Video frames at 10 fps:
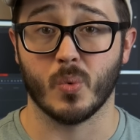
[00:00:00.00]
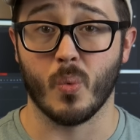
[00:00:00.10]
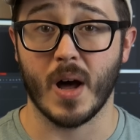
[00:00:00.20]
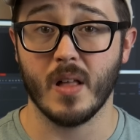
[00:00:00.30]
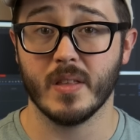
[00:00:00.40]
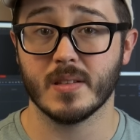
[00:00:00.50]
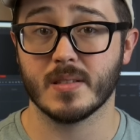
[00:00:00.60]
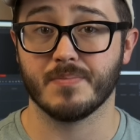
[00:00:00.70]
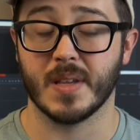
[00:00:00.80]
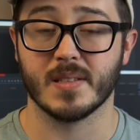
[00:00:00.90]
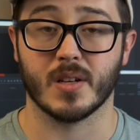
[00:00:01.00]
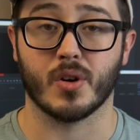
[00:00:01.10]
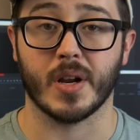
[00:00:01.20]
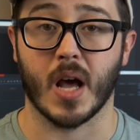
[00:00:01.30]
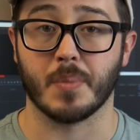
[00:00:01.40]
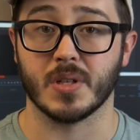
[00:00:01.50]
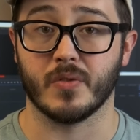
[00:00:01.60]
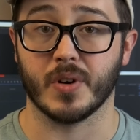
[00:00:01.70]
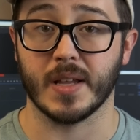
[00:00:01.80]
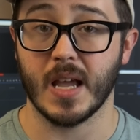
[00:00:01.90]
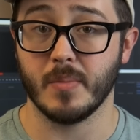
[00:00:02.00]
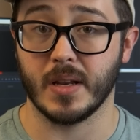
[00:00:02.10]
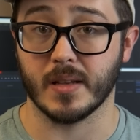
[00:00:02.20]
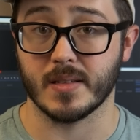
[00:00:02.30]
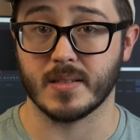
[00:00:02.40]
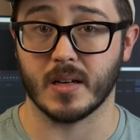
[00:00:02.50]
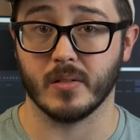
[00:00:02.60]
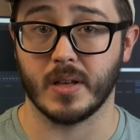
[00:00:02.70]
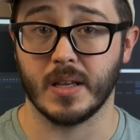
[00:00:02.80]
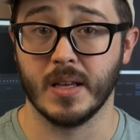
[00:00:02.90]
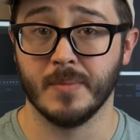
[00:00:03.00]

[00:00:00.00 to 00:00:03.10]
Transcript: while this isn't a great option for gaming necessarily,